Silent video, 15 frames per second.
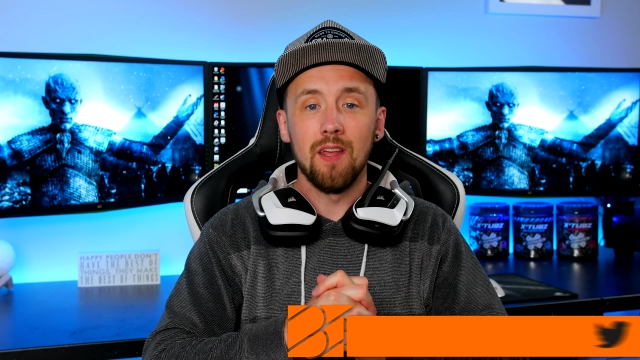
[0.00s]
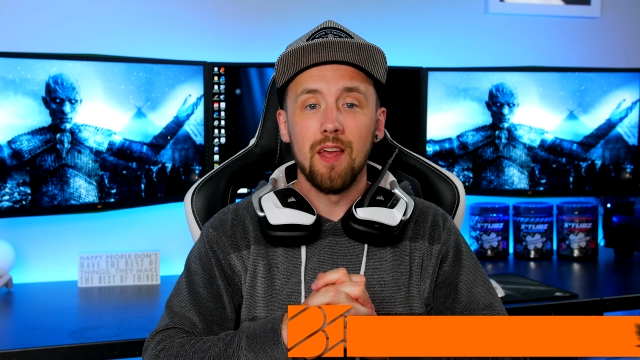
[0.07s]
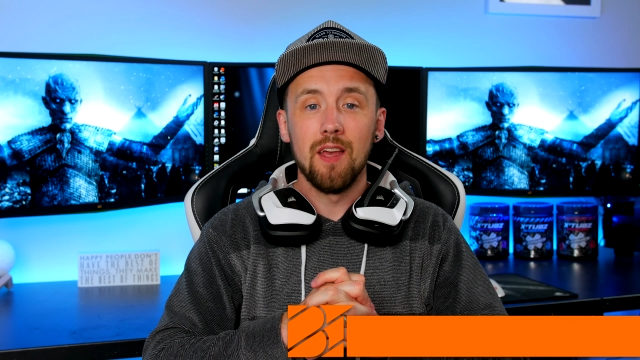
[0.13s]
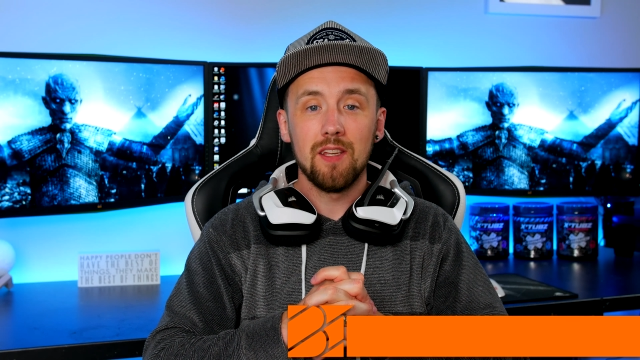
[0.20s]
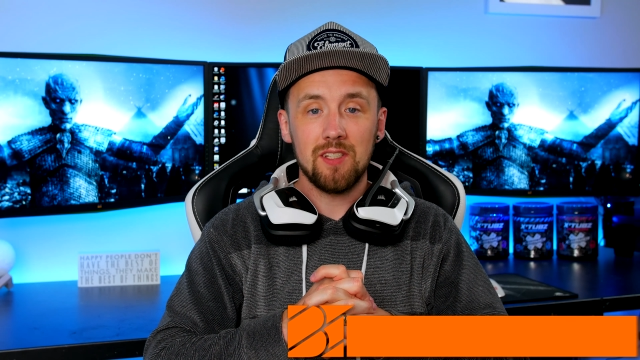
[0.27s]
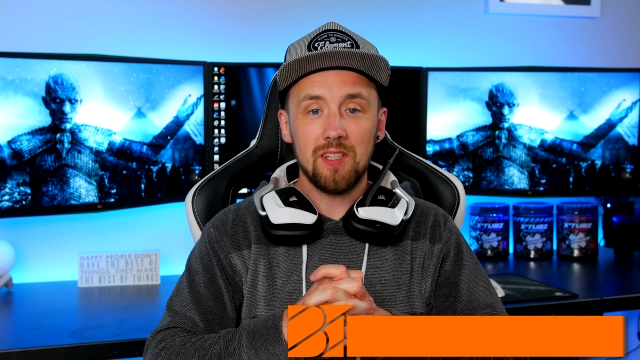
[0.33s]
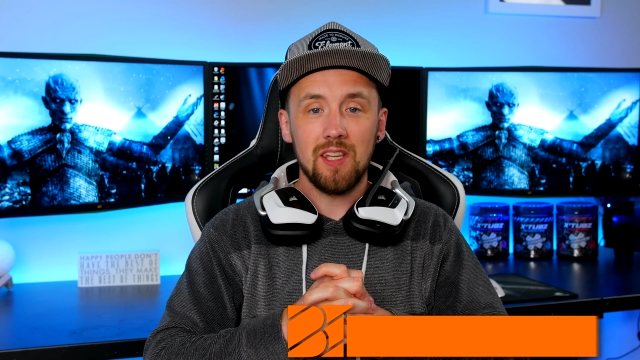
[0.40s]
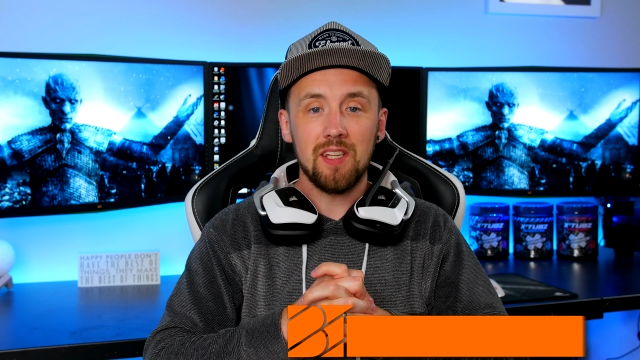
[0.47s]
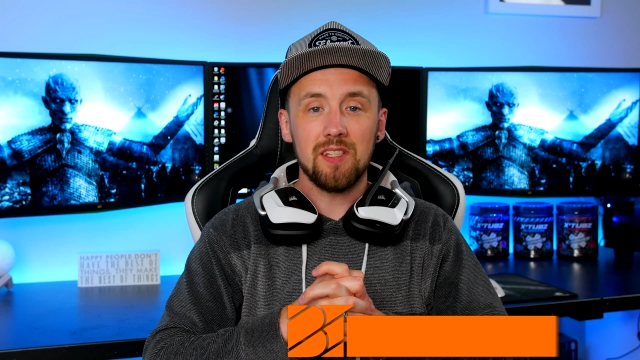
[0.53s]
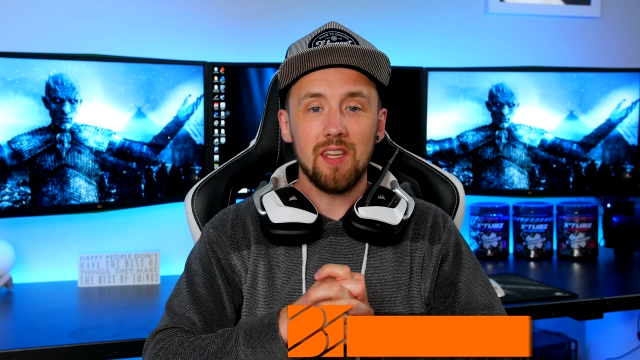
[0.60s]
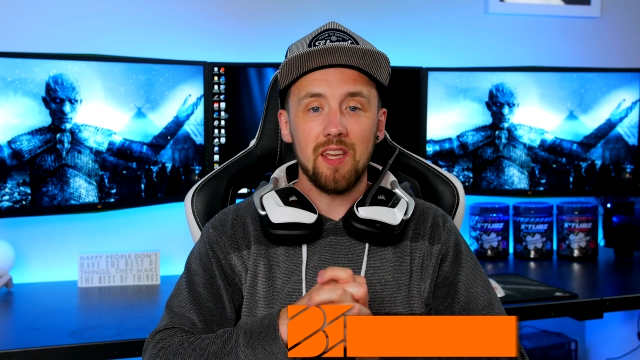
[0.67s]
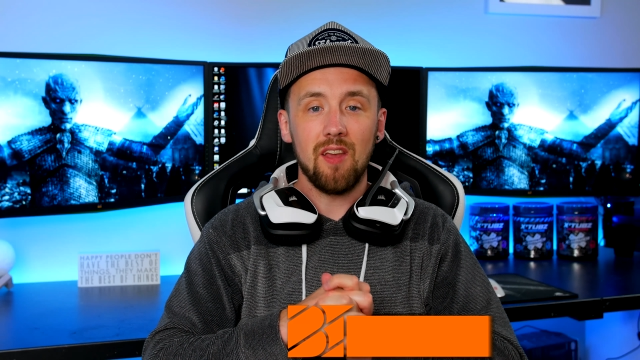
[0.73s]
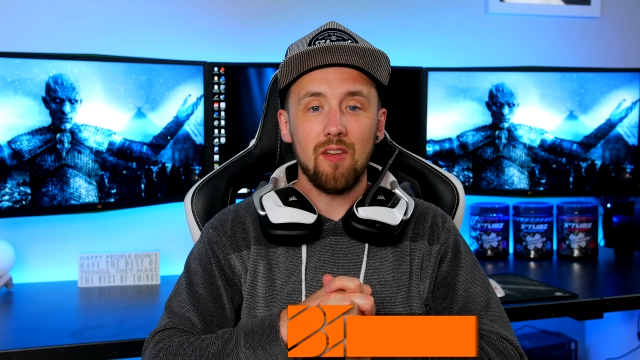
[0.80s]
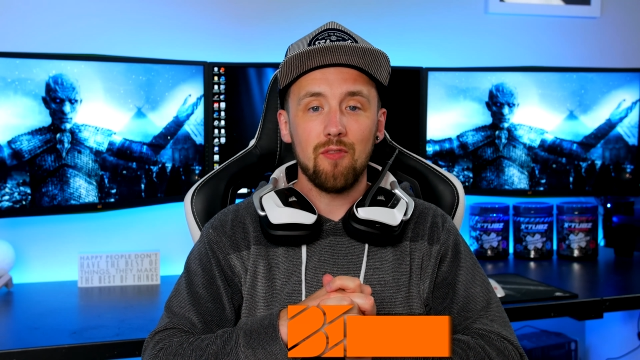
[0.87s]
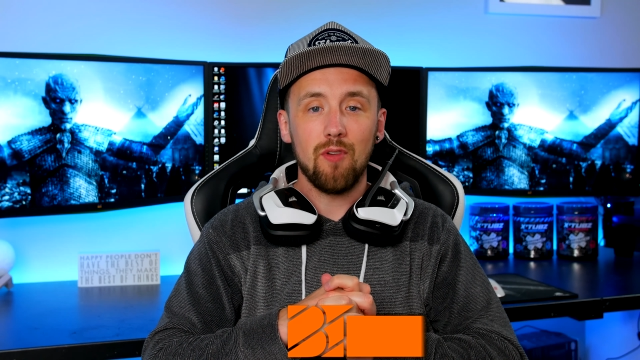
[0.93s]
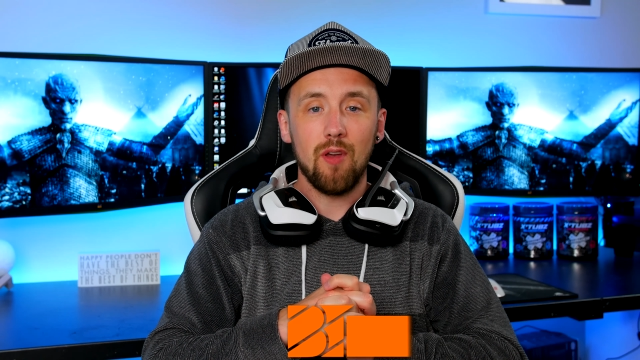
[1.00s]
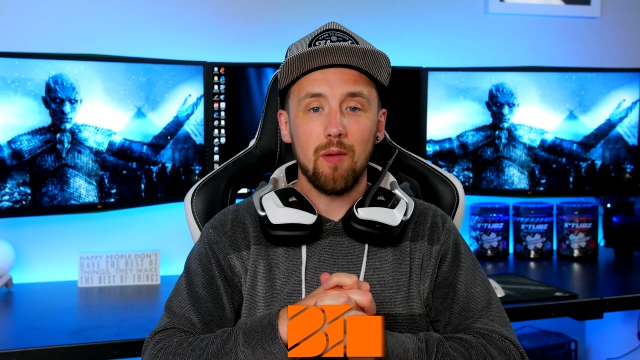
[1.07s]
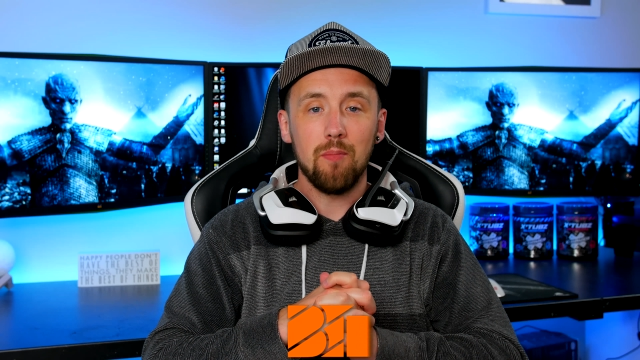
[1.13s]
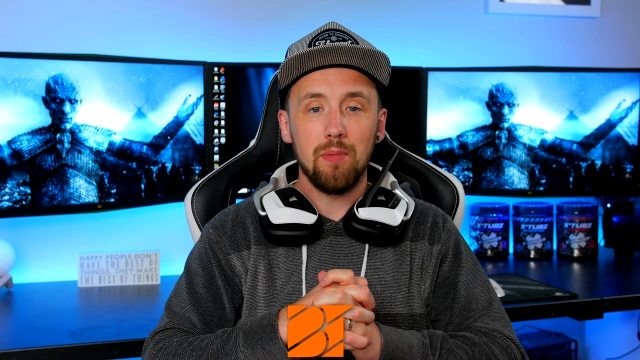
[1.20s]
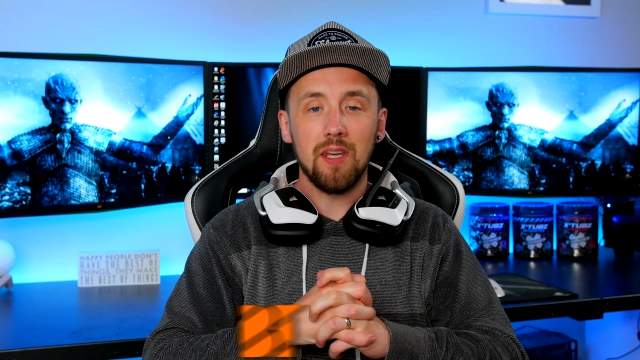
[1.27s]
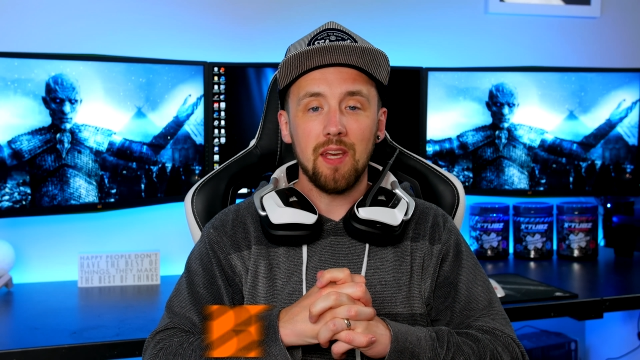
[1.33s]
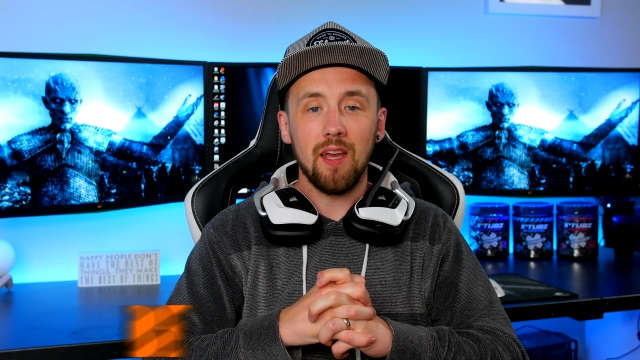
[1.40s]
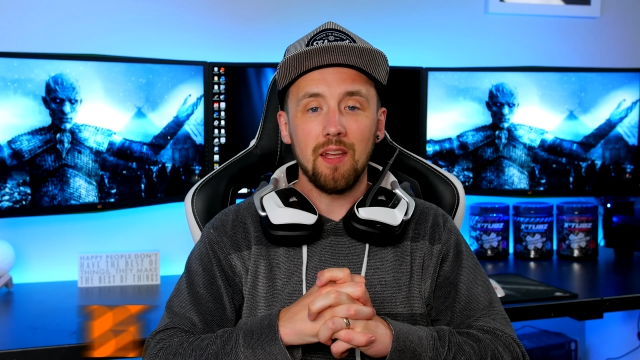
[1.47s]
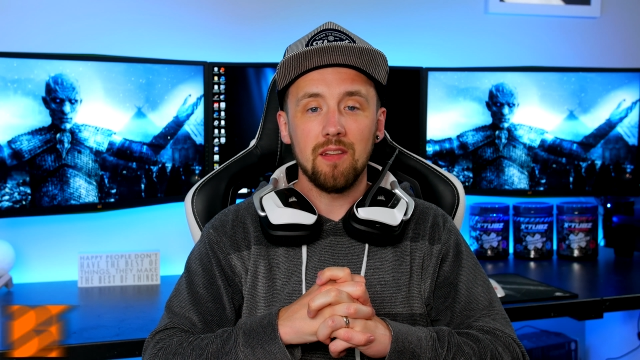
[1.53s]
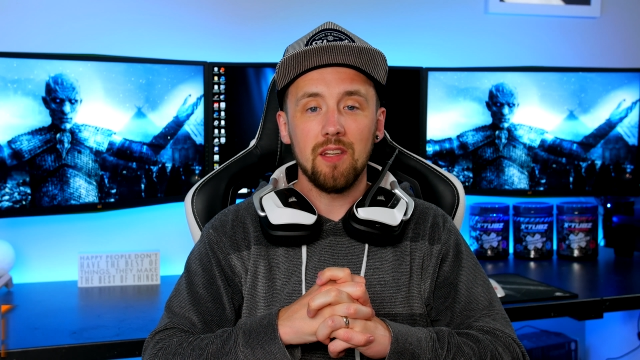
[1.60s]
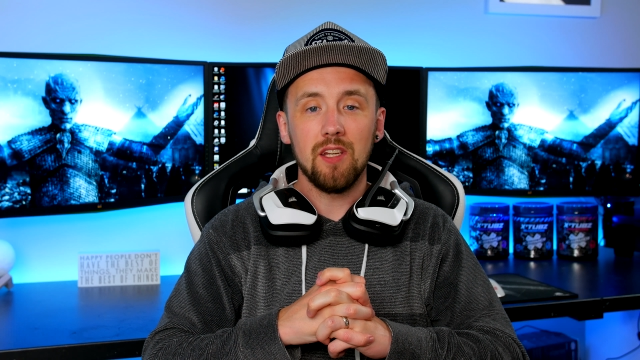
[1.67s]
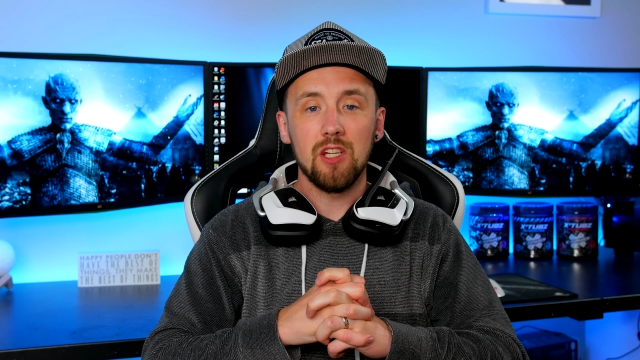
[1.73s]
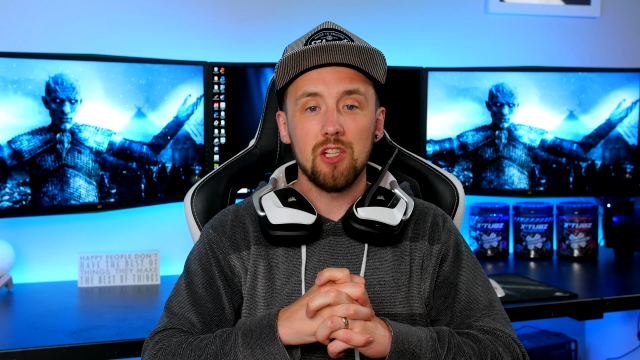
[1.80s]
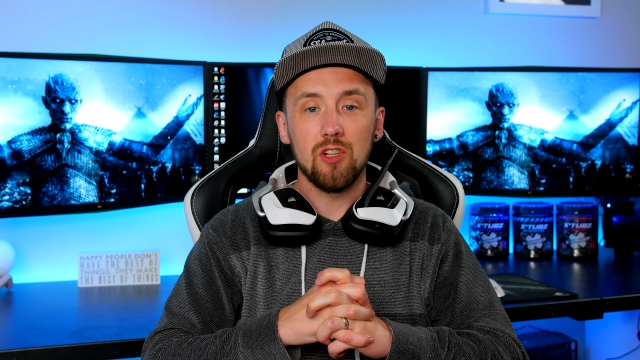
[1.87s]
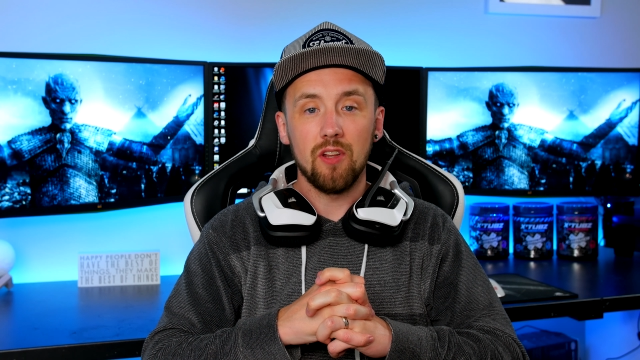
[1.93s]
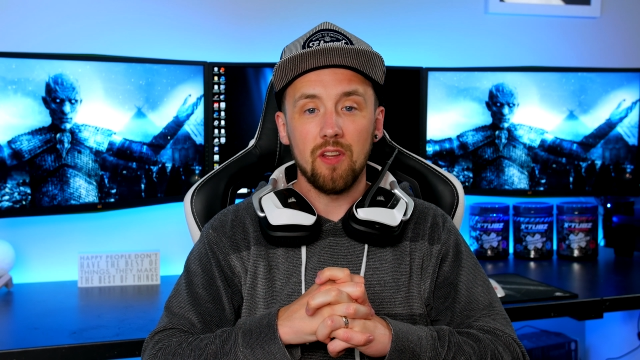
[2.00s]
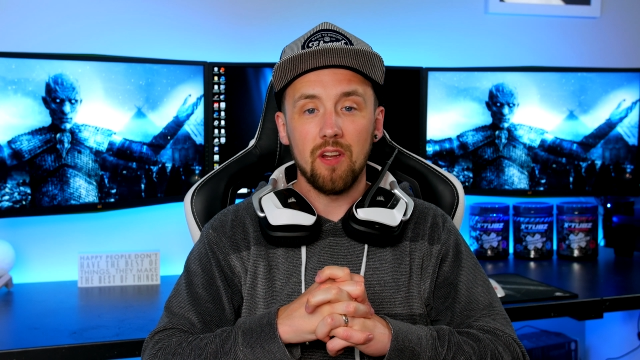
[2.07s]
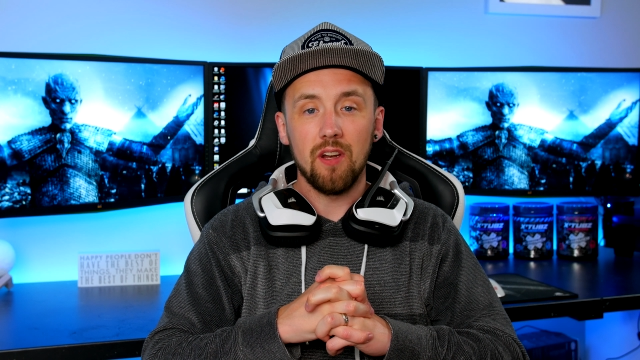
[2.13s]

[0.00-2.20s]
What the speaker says: Stay safe, be kind to each other,